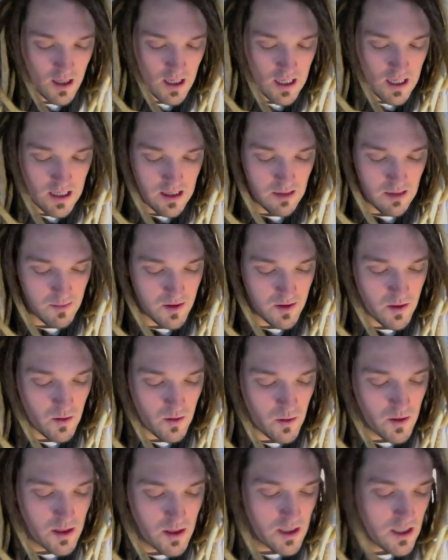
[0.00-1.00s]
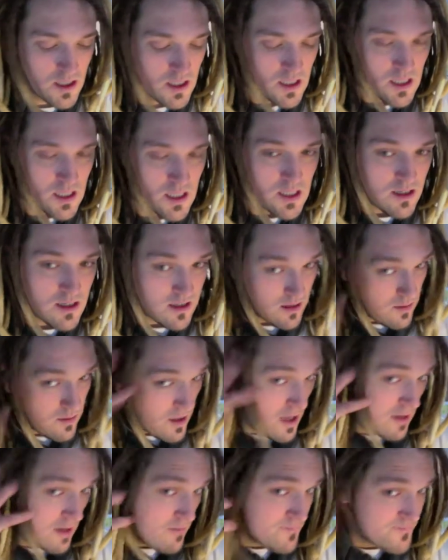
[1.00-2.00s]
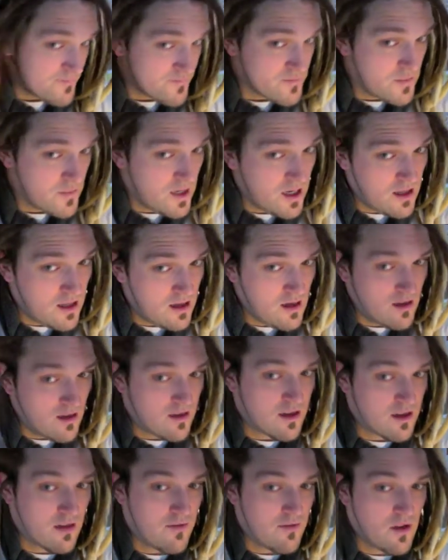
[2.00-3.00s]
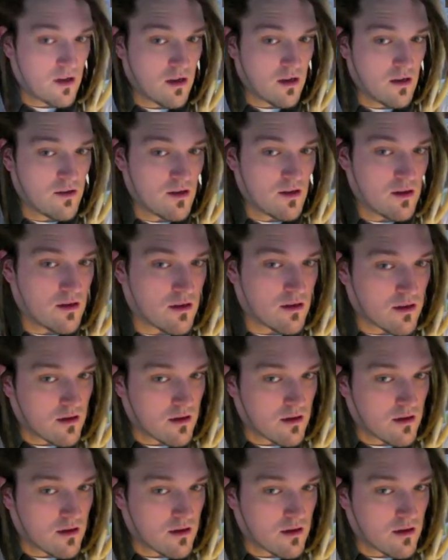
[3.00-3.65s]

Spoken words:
That'd be cool. So yeah, here they are. I'll just give you a closer look